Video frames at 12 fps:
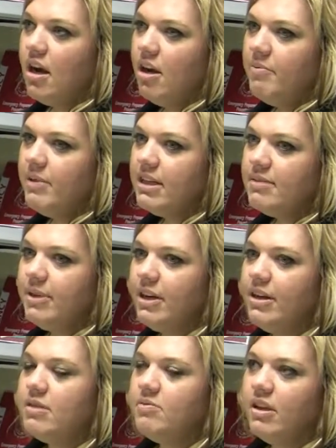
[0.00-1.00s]
um,
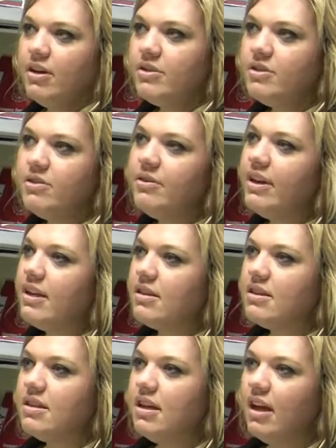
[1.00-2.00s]
experience with our
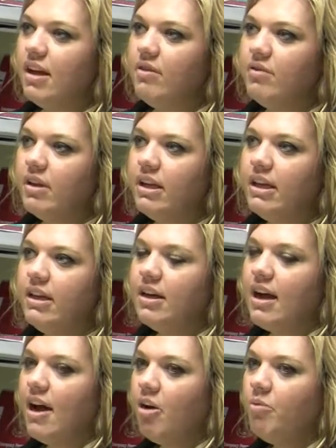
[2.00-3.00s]
students and really
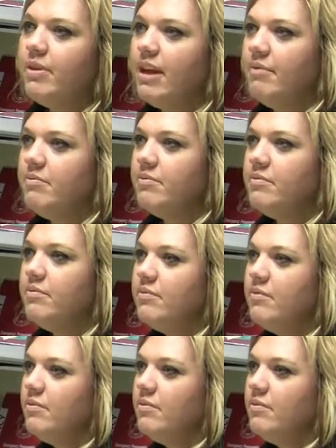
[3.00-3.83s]
help them